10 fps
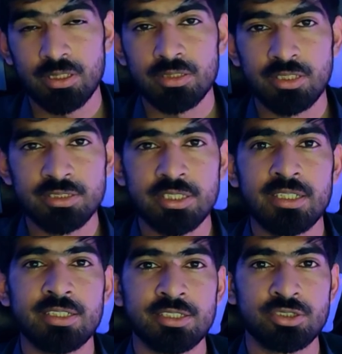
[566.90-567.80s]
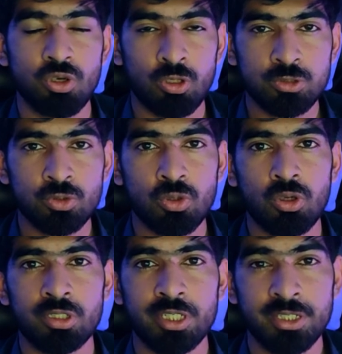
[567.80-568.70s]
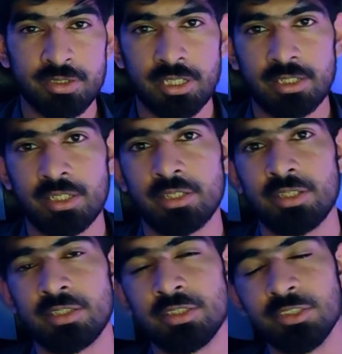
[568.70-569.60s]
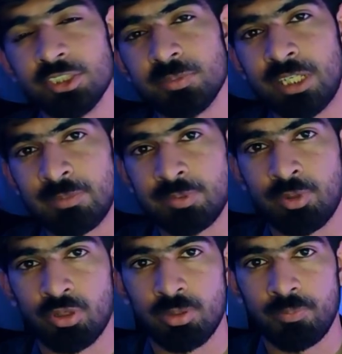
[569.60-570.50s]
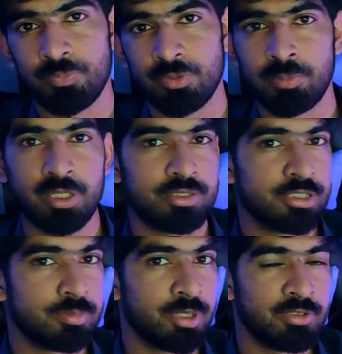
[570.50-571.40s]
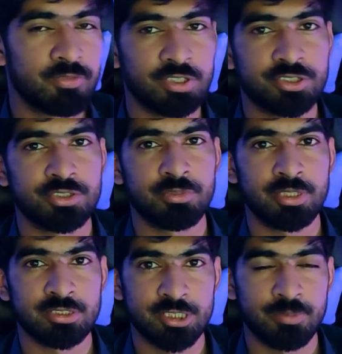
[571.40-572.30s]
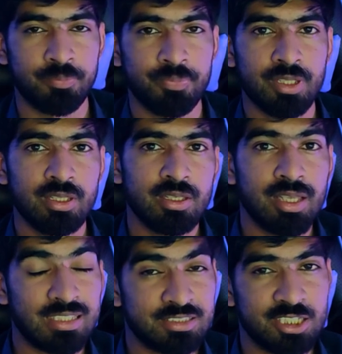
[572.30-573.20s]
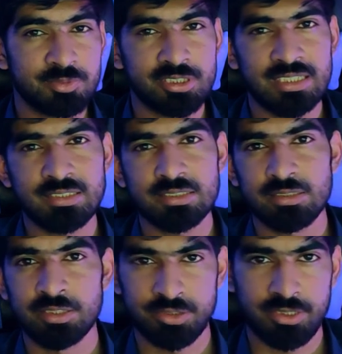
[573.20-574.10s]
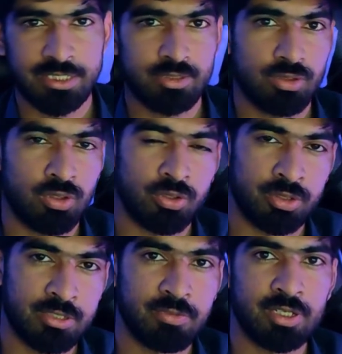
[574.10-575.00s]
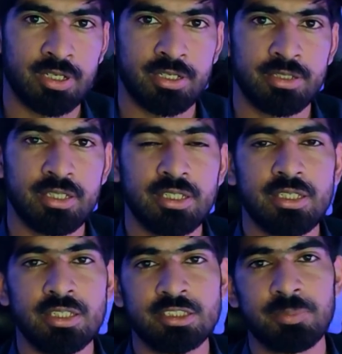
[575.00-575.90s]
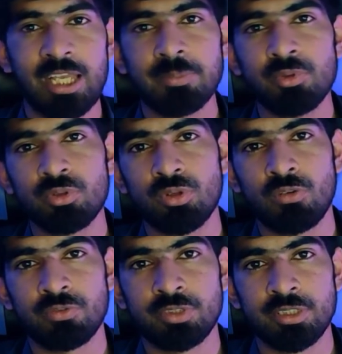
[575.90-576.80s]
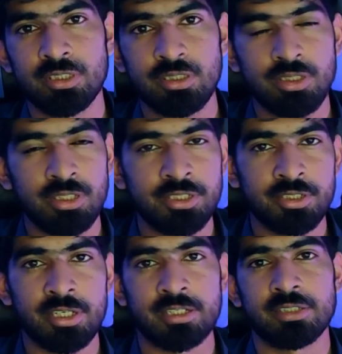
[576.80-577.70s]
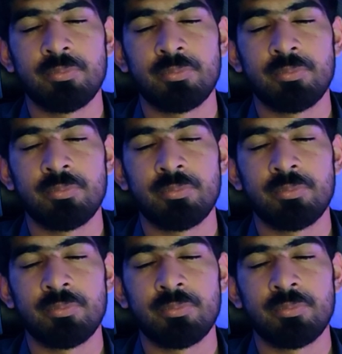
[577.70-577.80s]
This layer is also called internet layer in the TCP-IP model, but the main function remains same. As the name suggests, internet or network layer is the backbone of the internet.